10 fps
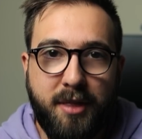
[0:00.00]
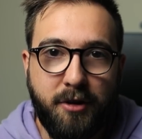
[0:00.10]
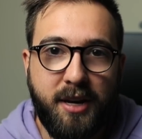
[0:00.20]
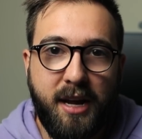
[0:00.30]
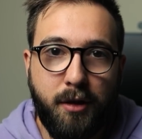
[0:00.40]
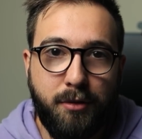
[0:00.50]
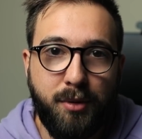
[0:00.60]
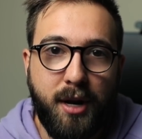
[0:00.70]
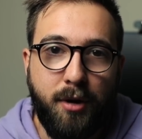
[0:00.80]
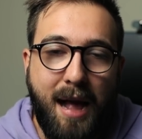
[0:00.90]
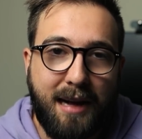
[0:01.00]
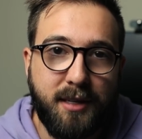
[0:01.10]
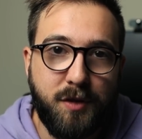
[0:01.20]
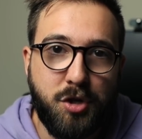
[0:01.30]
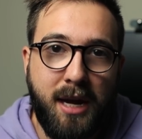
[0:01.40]
their data through an
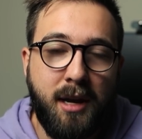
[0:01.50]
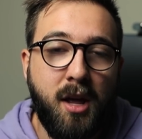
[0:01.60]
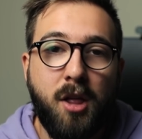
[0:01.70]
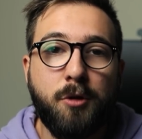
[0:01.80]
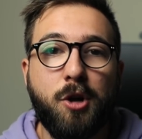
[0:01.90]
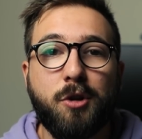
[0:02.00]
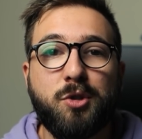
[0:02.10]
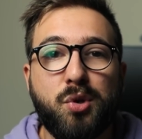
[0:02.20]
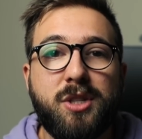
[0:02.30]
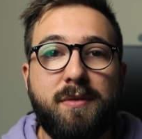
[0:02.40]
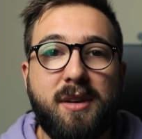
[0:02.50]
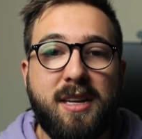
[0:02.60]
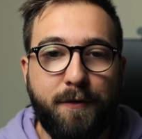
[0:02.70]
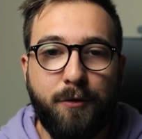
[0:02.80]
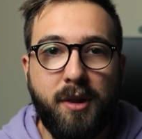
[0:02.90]
interactive chain. There's all sorts of
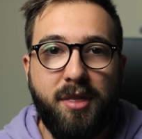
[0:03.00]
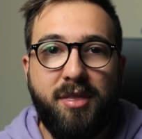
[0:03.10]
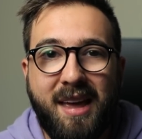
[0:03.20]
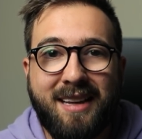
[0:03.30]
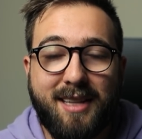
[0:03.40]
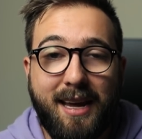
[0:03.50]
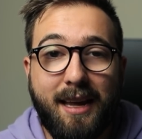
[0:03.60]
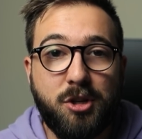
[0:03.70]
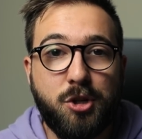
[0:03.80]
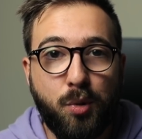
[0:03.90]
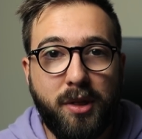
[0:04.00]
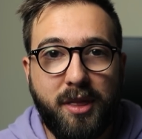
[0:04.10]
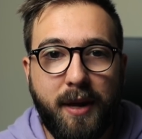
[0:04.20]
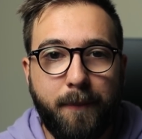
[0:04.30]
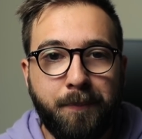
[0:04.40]
different things they can do with
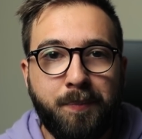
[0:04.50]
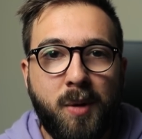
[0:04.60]
it,